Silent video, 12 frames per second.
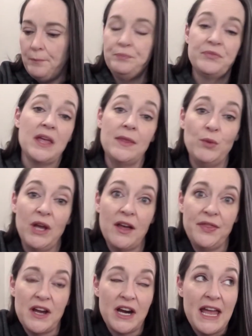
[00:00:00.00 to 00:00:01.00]
then we got
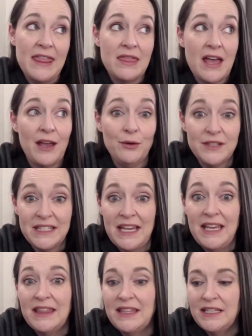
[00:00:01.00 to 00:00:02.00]
there, and I will
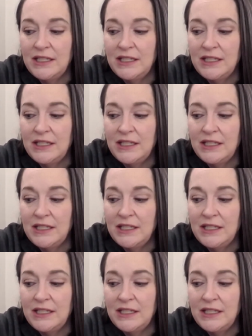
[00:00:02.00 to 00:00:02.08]
say